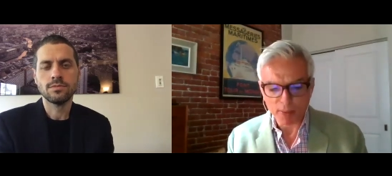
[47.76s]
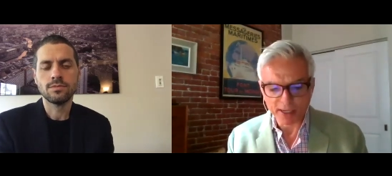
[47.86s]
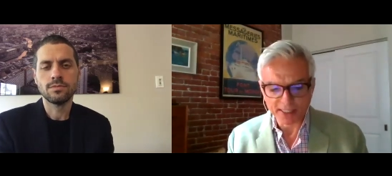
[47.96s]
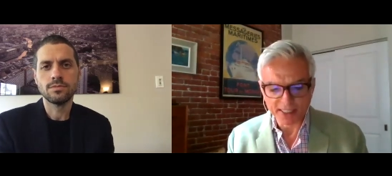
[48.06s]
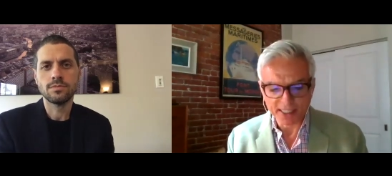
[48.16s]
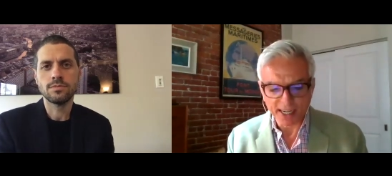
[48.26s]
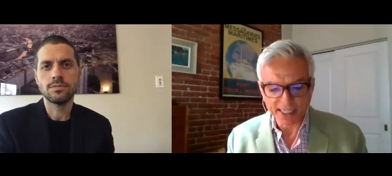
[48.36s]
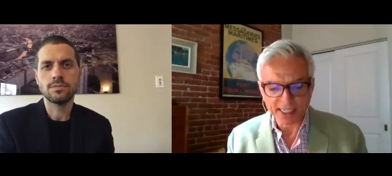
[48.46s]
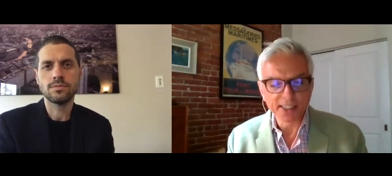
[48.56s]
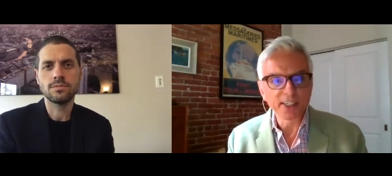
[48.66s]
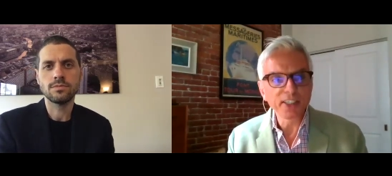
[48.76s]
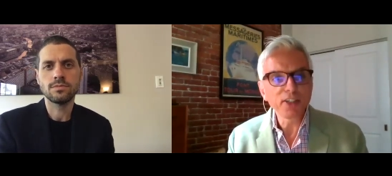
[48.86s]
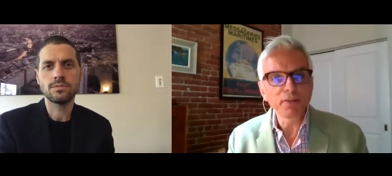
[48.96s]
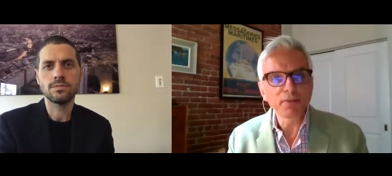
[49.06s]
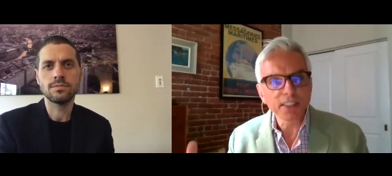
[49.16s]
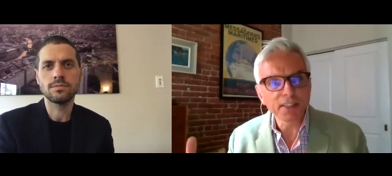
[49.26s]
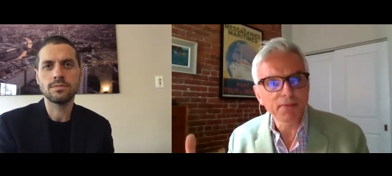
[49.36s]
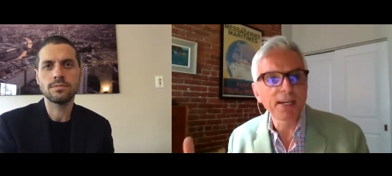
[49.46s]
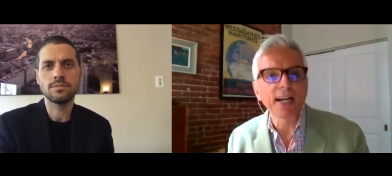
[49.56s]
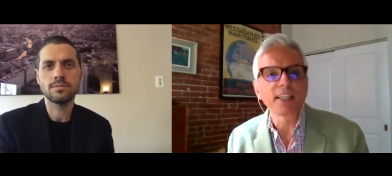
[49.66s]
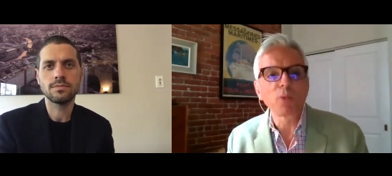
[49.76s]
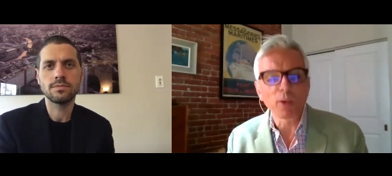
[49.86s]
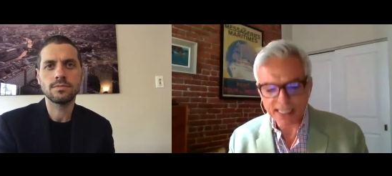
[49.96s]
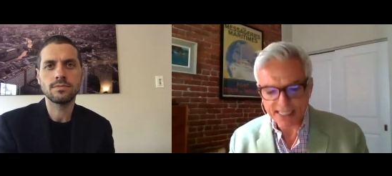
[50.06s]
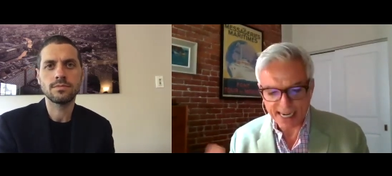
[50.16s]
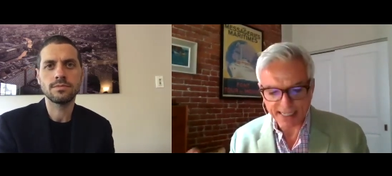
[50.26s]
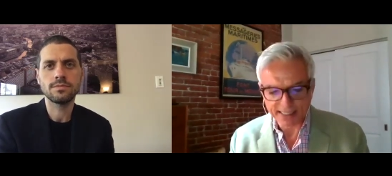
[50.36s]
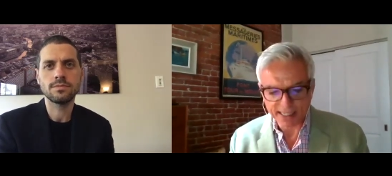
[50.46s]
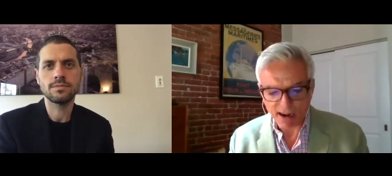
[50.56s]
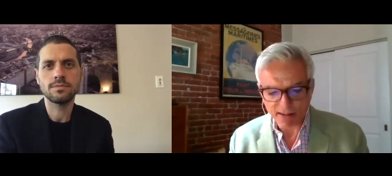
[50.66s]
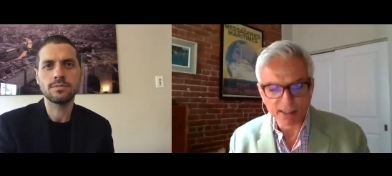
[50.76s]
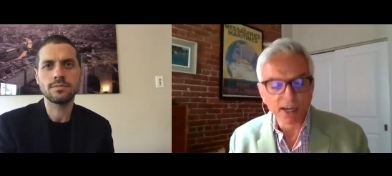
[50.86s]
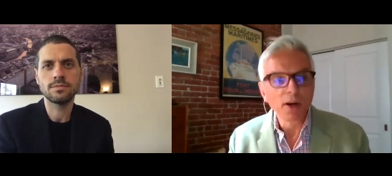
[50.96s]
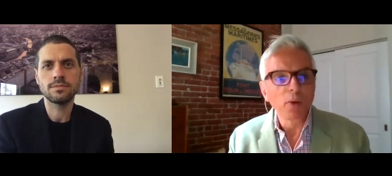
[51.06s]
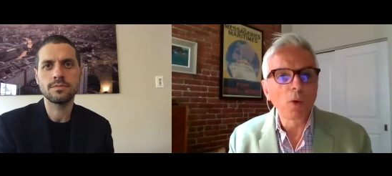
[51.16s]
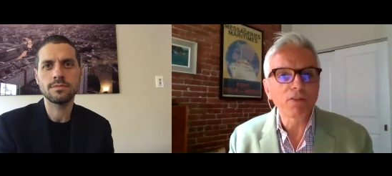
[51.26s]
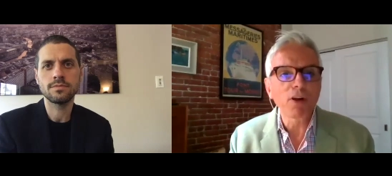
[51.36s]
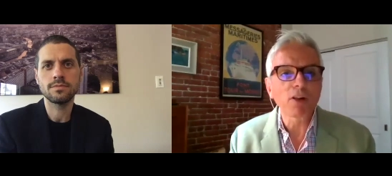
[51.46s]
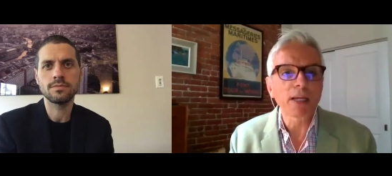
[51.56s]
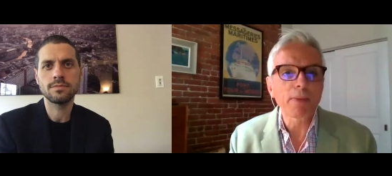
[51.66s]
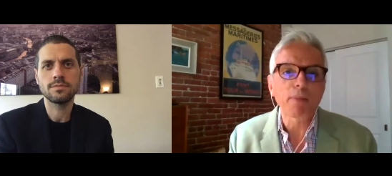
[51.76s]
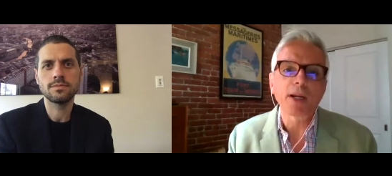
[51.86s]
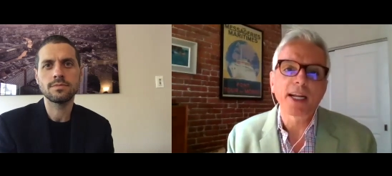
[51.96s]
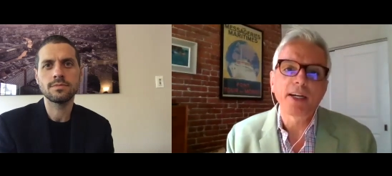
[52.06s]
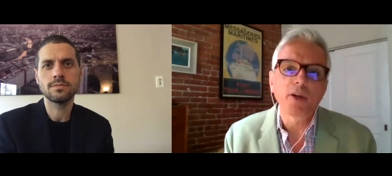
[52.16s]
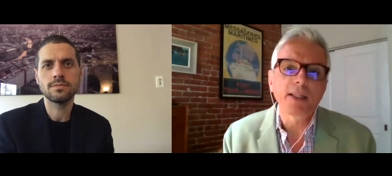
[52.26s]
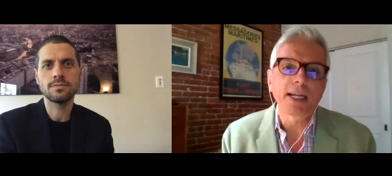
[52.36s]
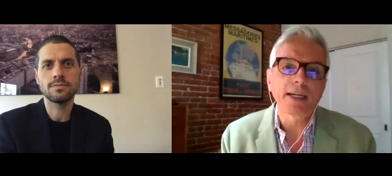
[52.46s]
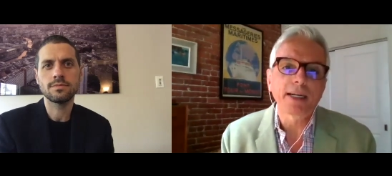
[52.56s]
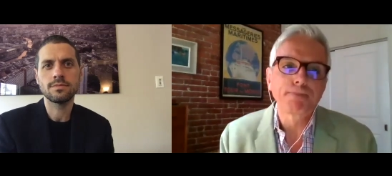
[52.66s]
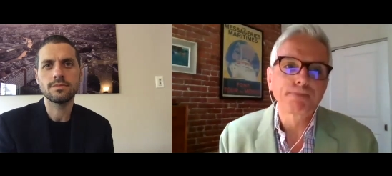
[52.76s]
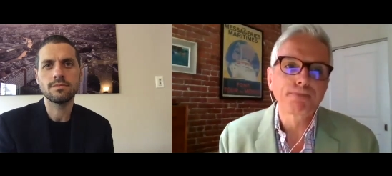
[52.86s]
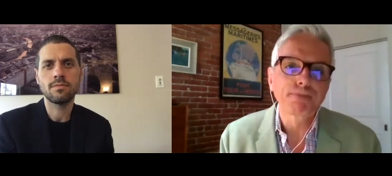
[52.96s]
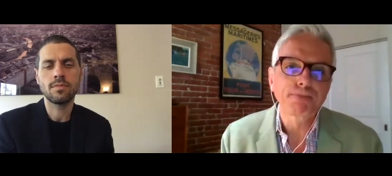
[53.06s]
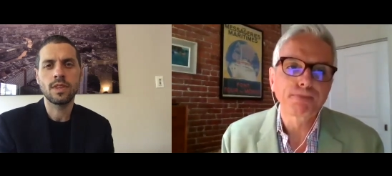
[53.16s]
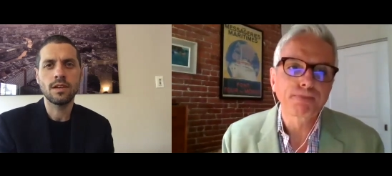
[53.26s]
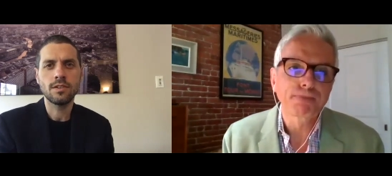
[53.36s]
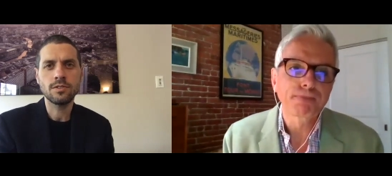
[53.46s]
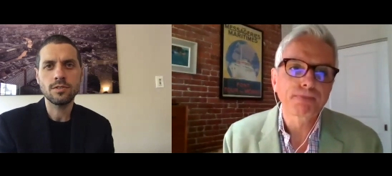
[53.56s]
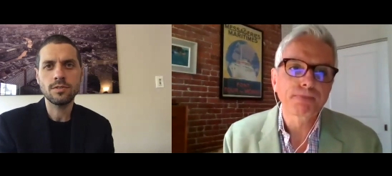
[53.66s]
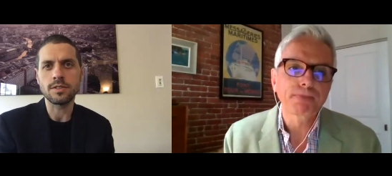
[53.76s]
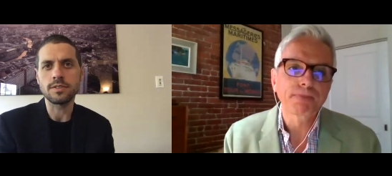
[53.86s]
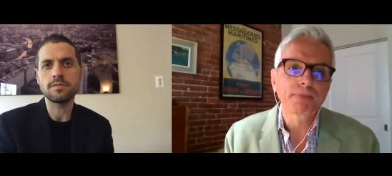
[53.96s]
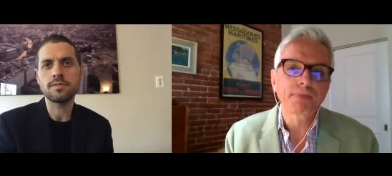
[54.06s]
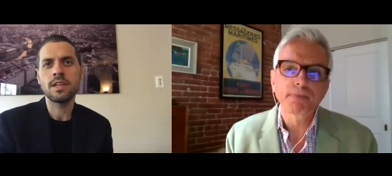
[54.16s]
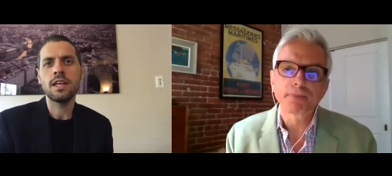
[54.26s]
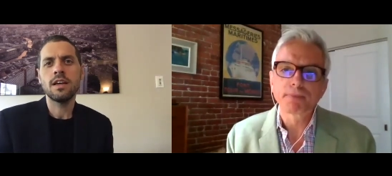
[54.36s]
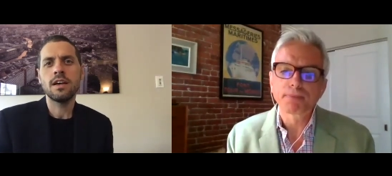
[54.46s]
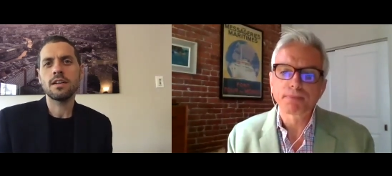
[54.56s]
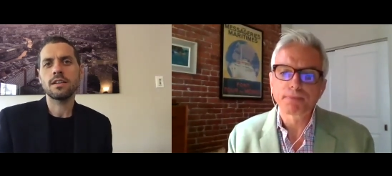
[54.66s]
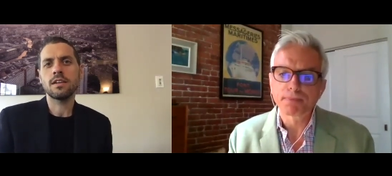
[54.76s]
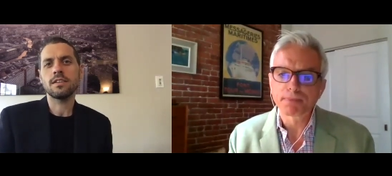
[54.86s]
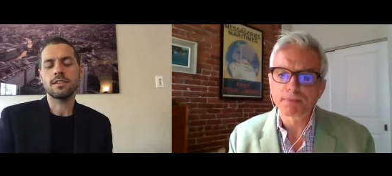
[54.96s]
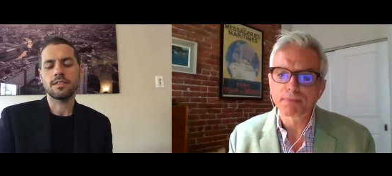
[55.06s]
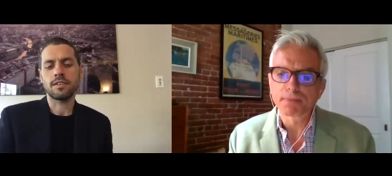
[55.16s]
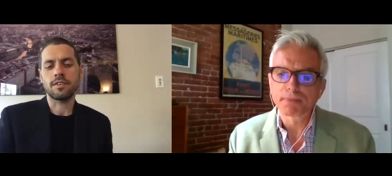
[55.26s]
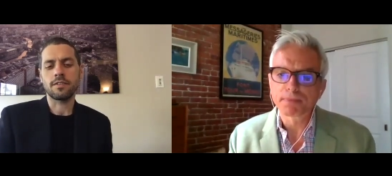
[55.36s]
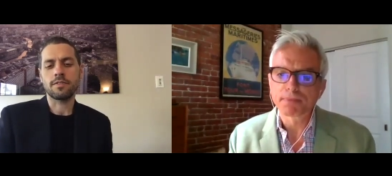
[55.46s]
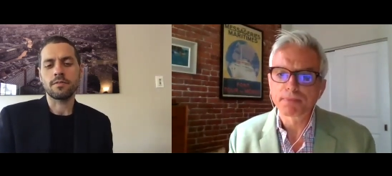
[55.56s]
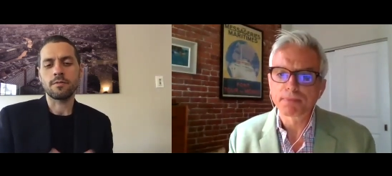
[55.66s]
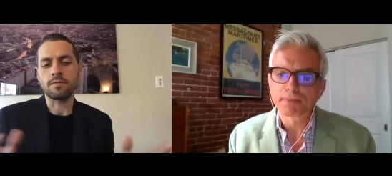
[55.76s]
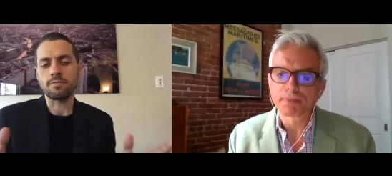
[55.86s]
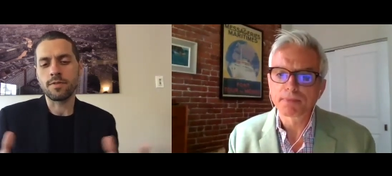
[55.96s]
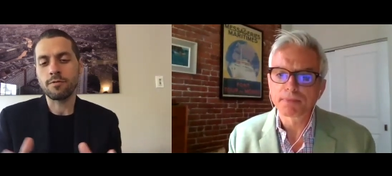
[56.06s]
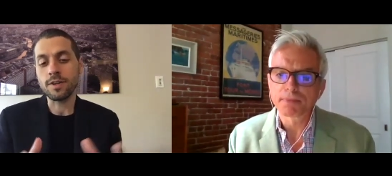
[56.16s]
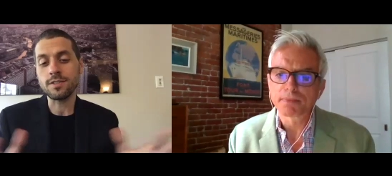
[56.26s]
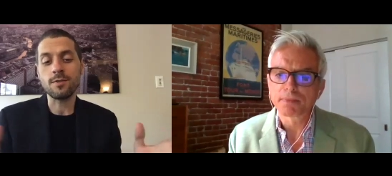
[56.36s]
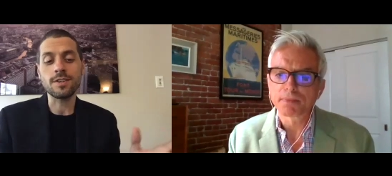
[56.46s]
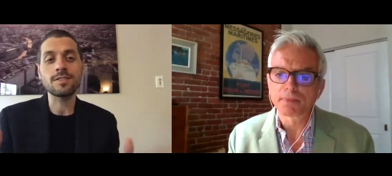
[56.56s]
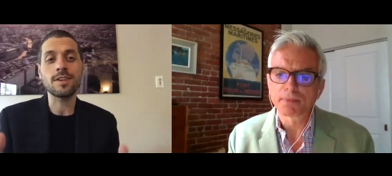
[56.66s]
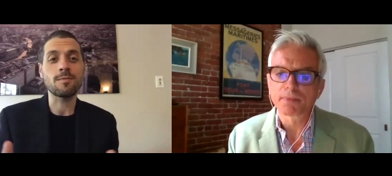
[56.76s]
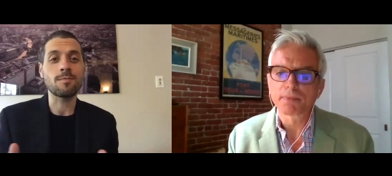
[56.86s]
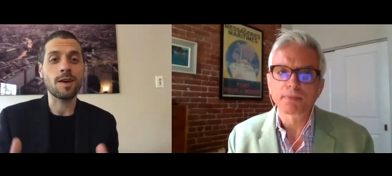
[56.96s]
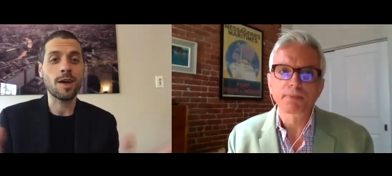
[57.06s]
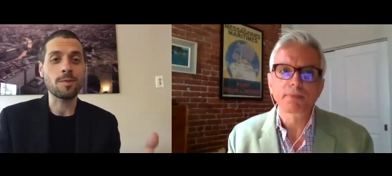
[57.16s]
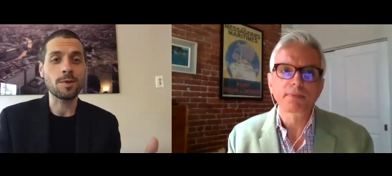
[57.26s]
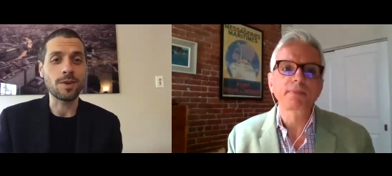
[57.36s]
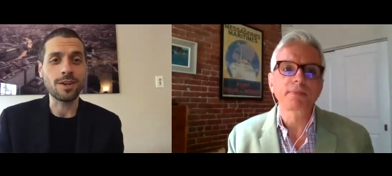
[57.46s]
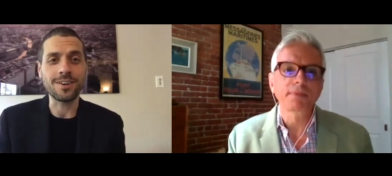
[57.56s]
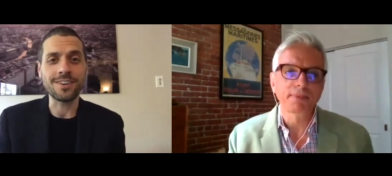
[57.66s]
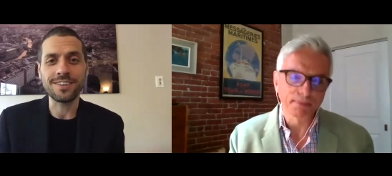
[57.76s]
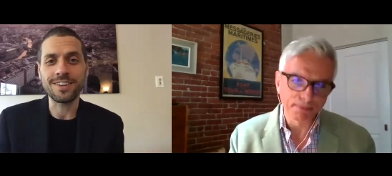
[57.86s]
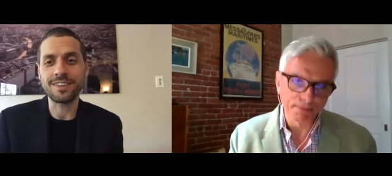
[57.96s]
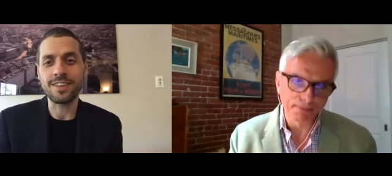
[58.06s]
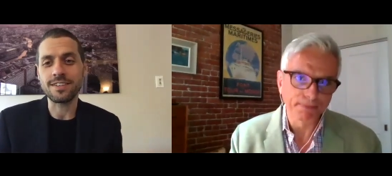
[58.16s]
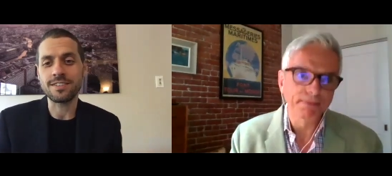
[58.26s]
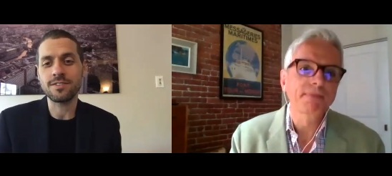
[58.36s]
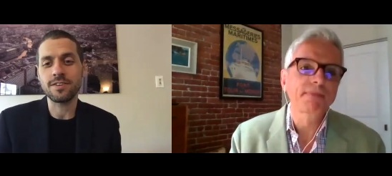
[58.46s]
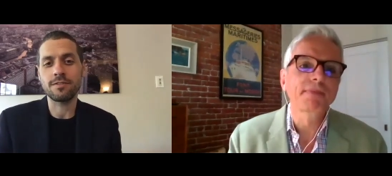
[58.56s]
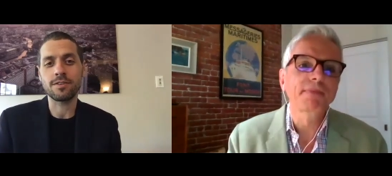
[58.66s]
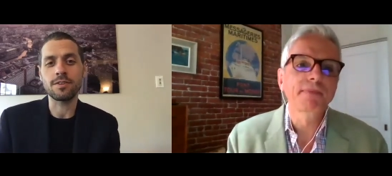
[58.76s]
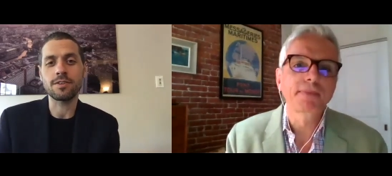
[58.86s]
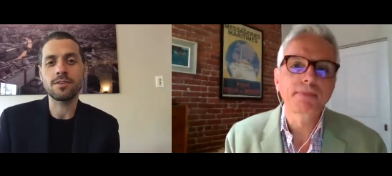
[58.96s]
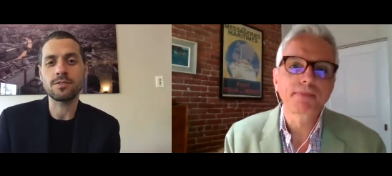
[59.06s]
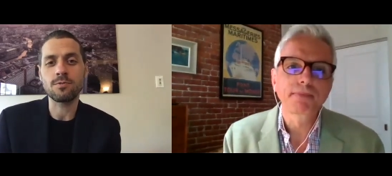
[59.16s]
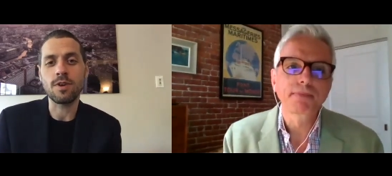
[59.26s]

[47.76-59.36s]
Speaker 1: to reopening society. Can you just tell us what these tests are and what role they might play in doing that?
Speaker 2: Sure. I'll, I'll, well, first, I want to say I'm happy to be here, and thanks for everyone who is